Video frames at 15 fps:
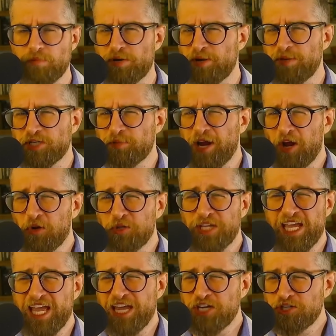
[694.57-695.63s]
much my
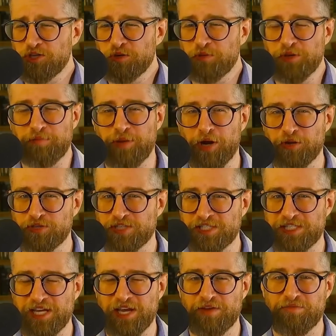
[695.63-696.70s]
only issue with
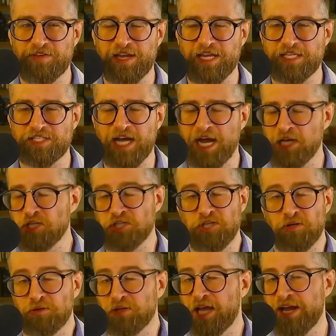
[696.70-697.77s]
post-Civ is I
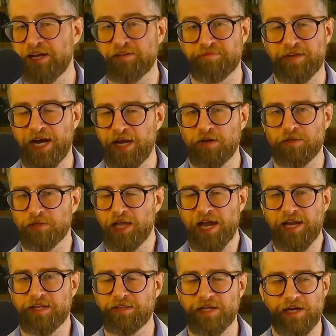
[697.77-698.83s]
don't
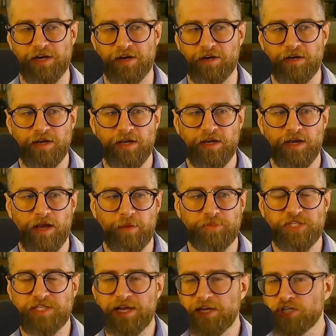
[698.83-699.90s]
like their
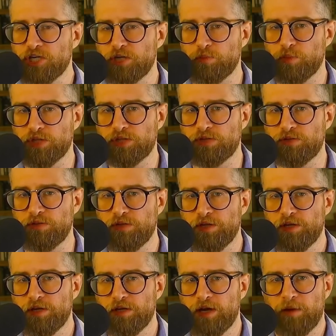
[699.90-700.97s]
obsession
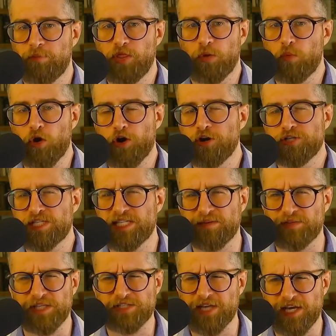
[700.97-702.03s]
of the word
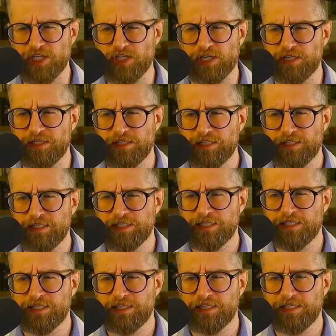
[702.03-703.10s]
civilization.
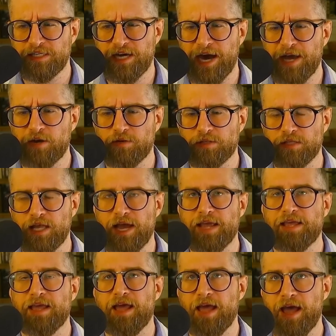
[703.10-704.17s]
I don't
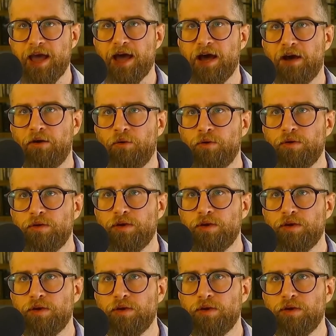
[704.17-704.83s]
like how